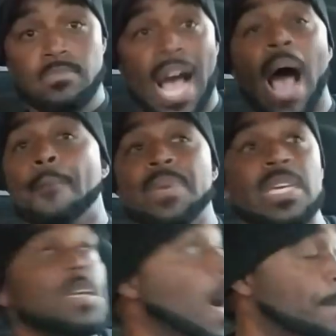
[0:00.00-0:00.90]
I'll
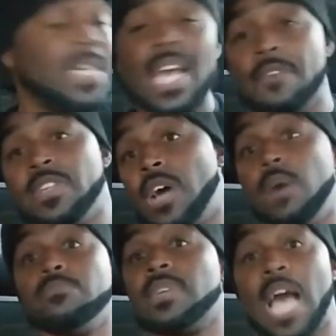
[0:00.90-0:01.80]
be up in heaven.
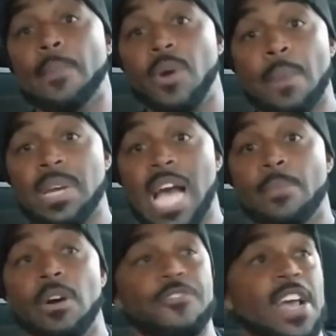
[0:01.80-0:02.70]
Up, Cowboy. I'm a
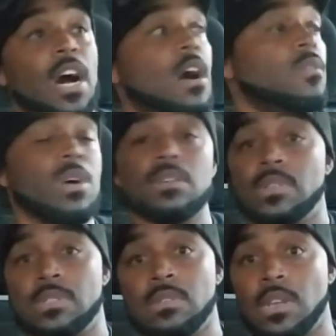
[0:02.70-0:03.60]
Cowboy fan. Oh,
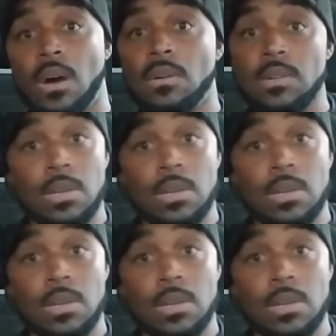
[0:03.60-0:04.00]
well, you know.